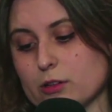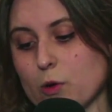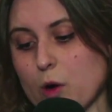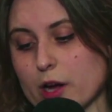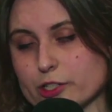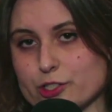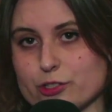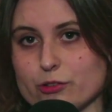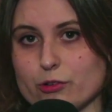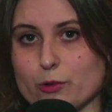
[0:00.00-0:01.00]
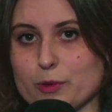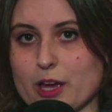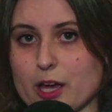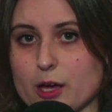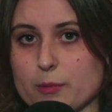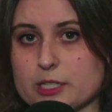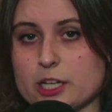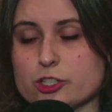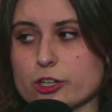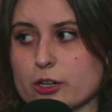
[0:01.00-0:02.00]
go on to become a
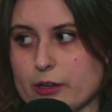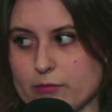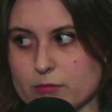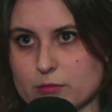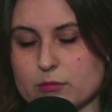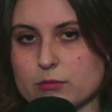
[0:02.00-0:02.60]
teacher and